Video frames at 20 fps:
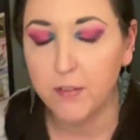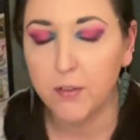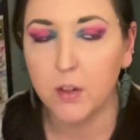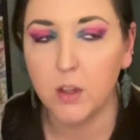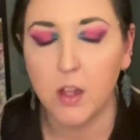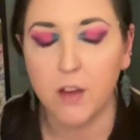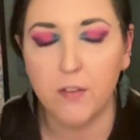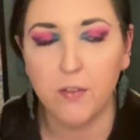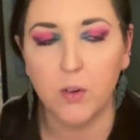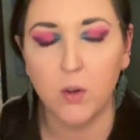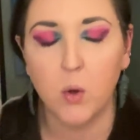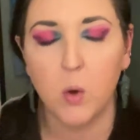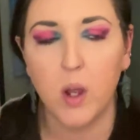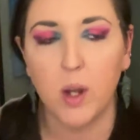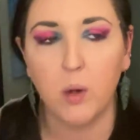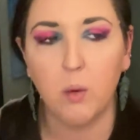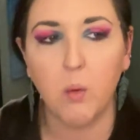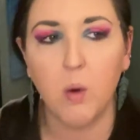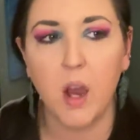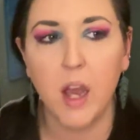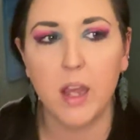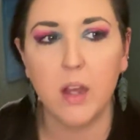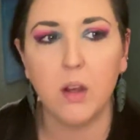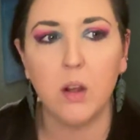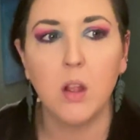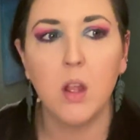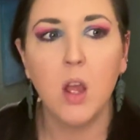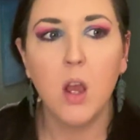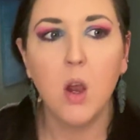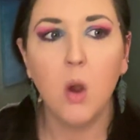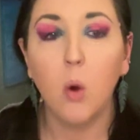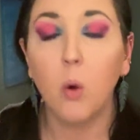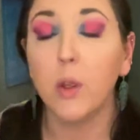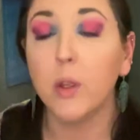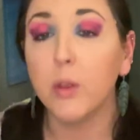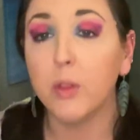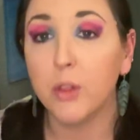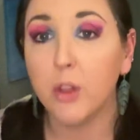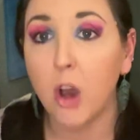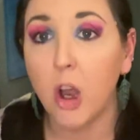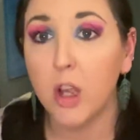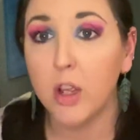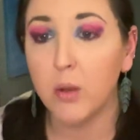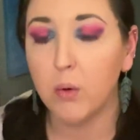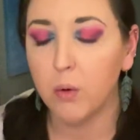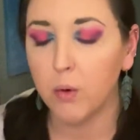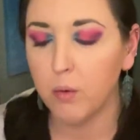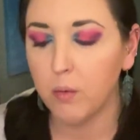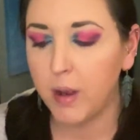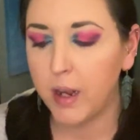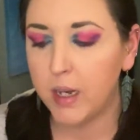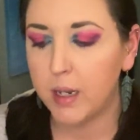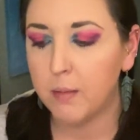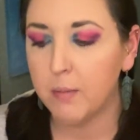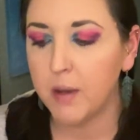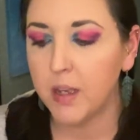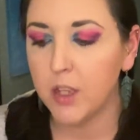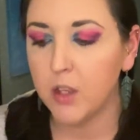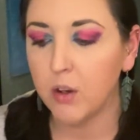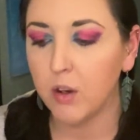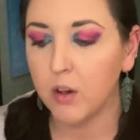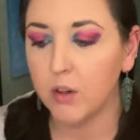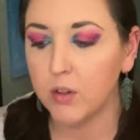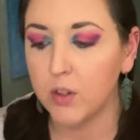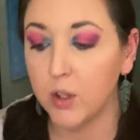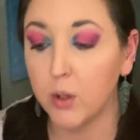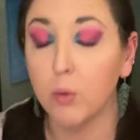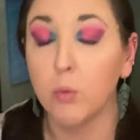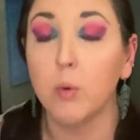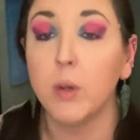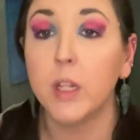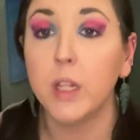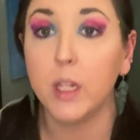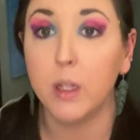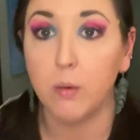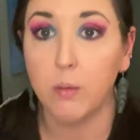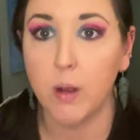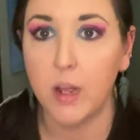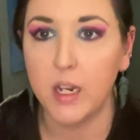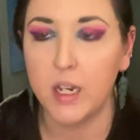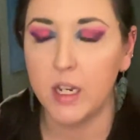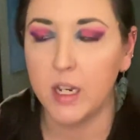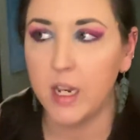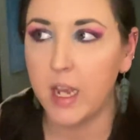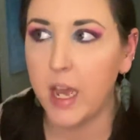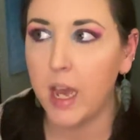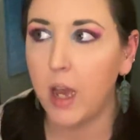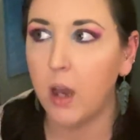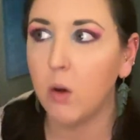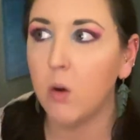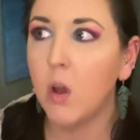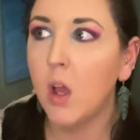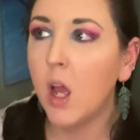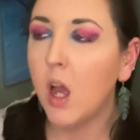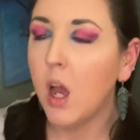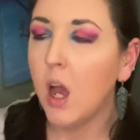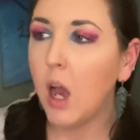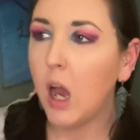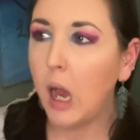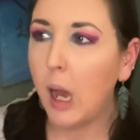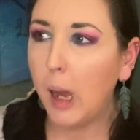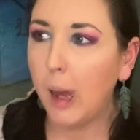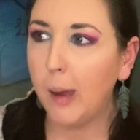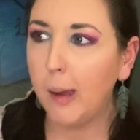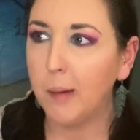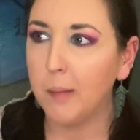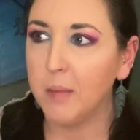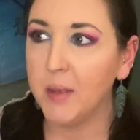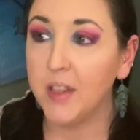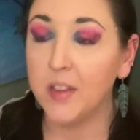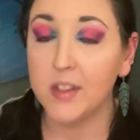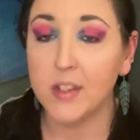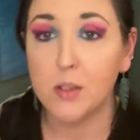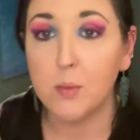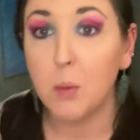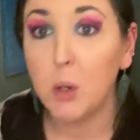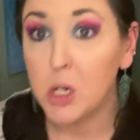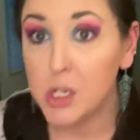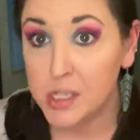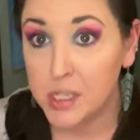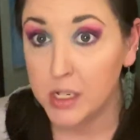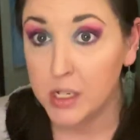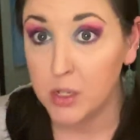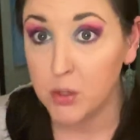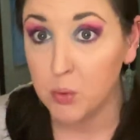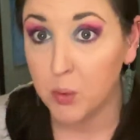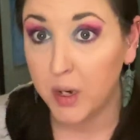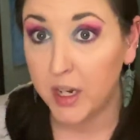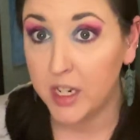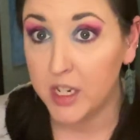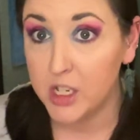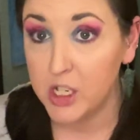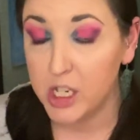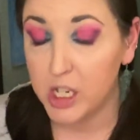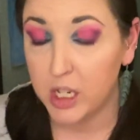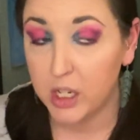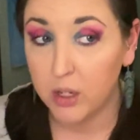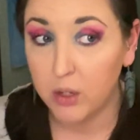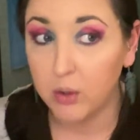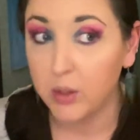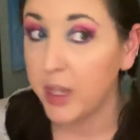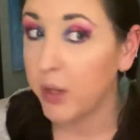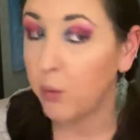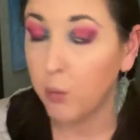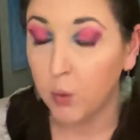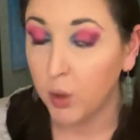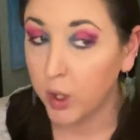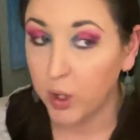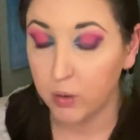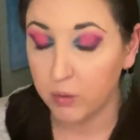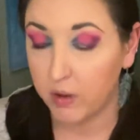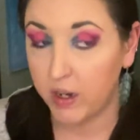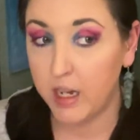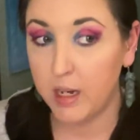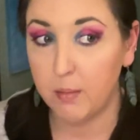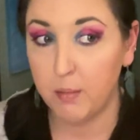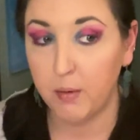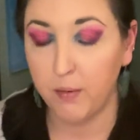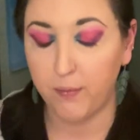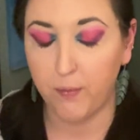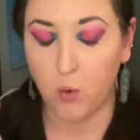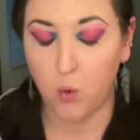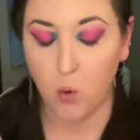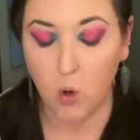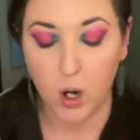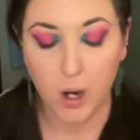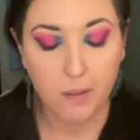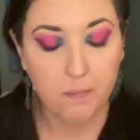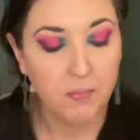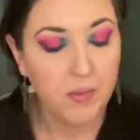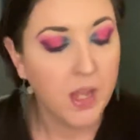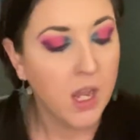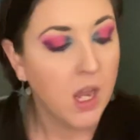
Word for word: for love for quite a while or you thought you were ready but you're you're really ready now um, and this person is ready too they weren't ready before